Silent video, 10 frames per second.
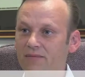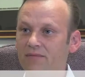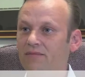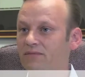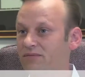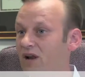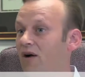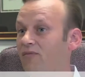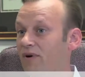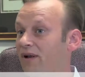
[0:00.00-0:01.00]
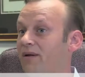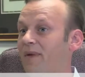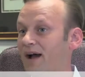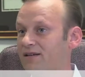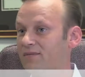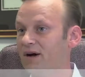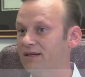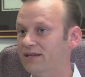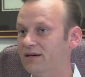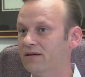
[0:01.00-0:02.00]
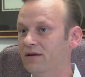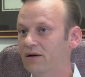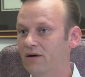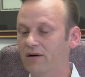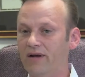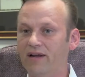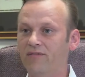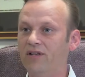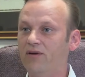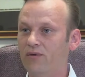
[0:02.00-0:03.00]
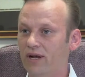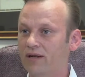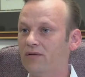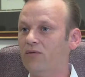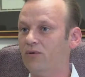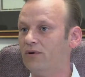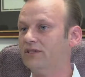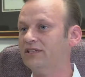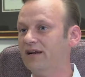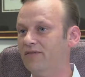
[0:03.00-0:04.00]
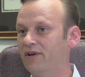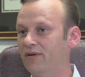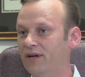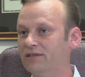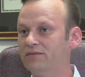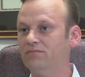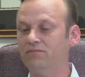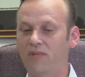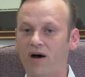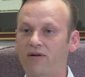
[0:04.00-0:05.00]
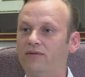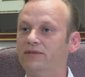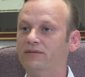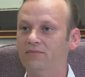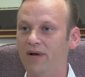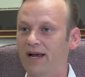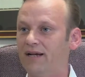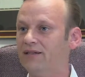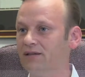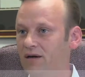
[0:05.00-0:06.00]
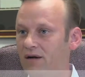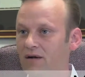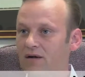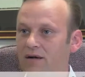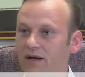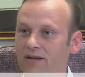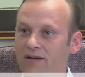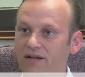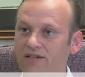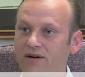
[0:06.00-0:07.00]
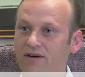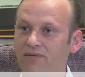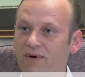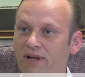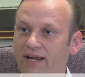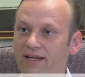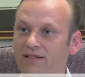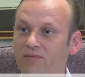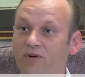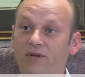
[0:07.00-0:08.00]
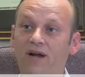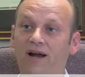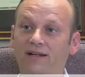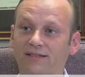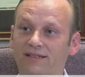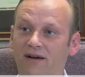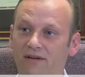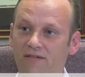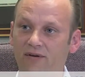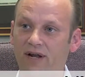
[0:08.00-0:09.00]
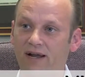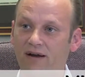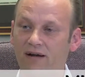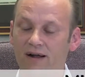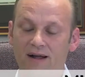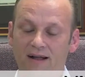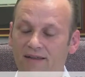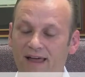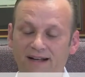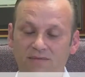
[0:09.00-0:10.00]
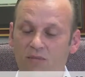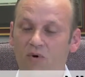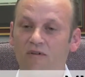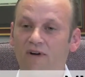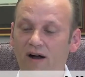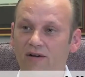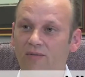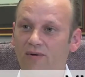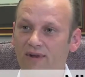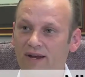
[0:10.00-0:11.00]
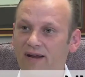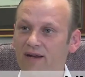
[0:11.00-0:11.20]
and not really maximizing on a given unit or a set of units, models, makes, and you can start to really get some good guidance out of your data. That's more valuable than any